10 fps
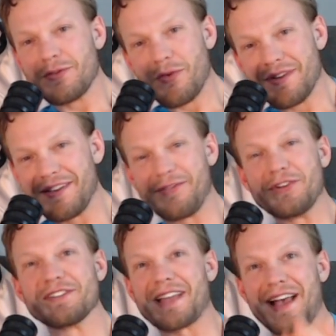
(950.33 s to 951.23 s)
if you
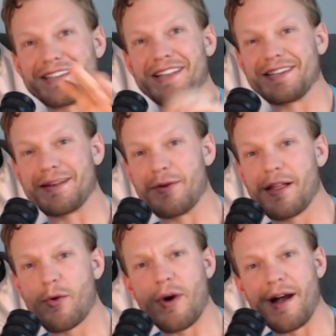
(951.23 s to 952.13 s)
just ask like somebody
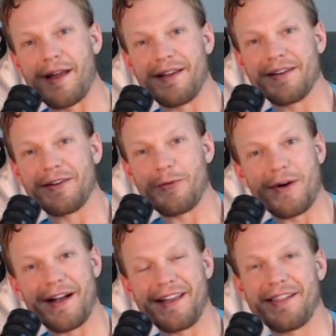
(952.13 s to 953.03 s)
like, "Why?"
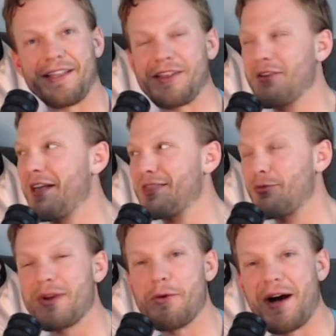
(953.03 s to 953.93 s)
Like, you're like
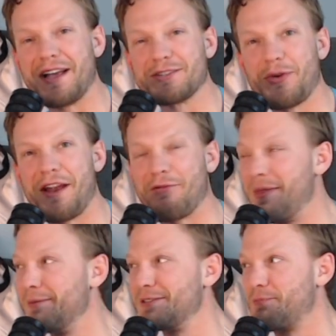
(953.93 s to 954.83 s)
three whys away from
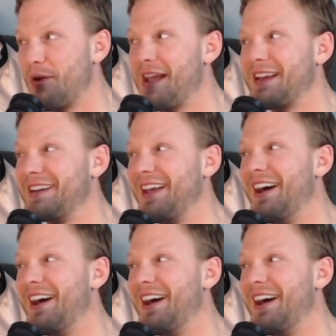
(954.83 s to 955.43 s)
them just breaking down.